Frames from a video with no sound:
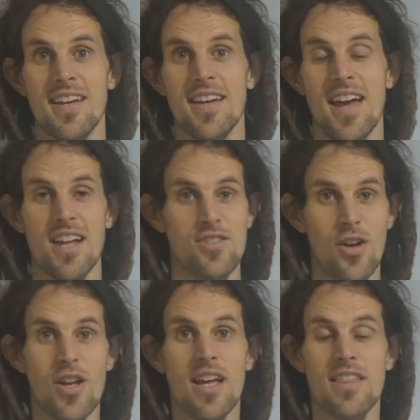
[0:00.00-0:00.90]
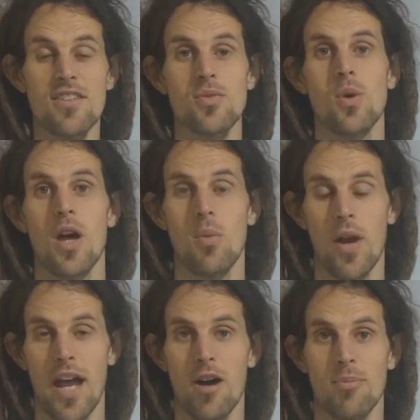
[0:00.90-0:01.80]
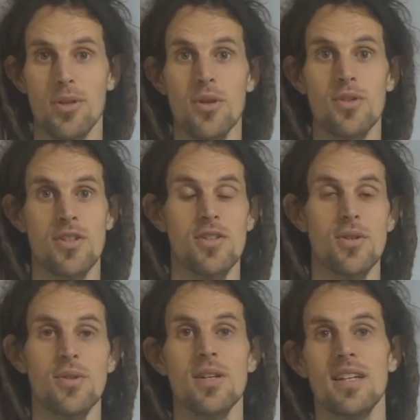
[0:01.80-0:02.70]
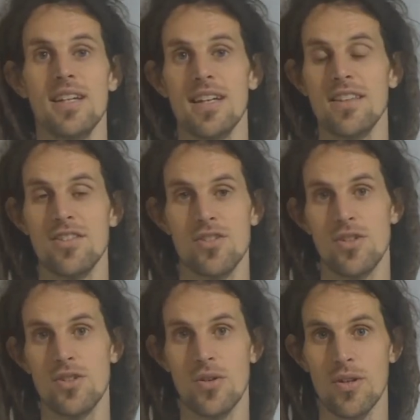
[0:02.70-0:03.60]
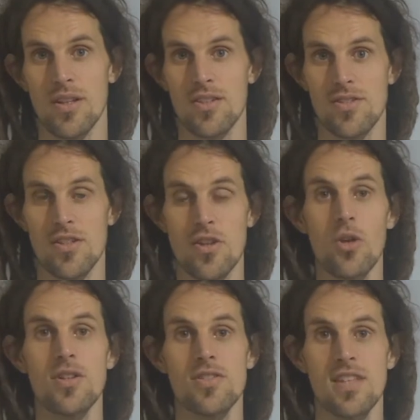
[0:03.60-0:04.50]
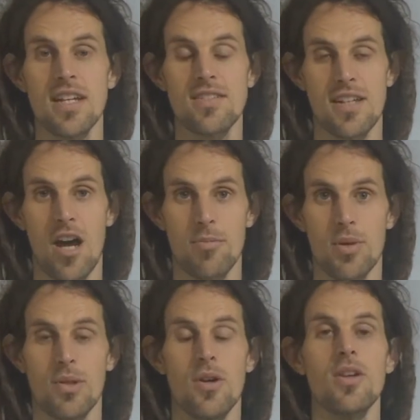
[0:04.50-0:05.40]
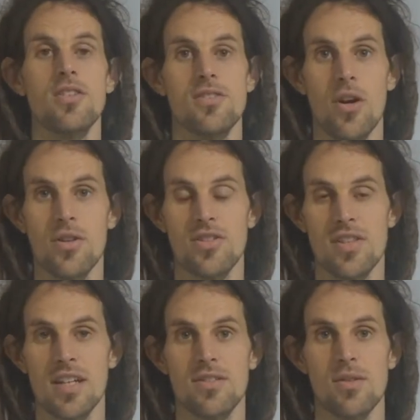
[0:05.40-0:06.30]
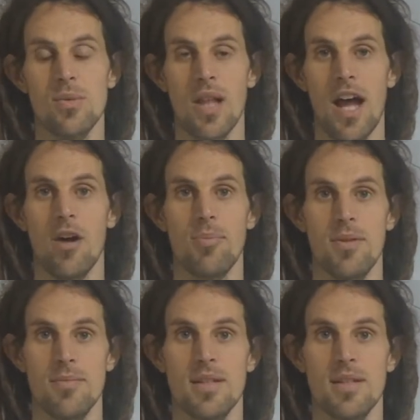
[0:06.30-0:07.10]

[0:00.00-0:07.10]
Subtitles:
And so this is what I want to help you to do in this tutorial, is to notice things and help your learners notice things that will help them.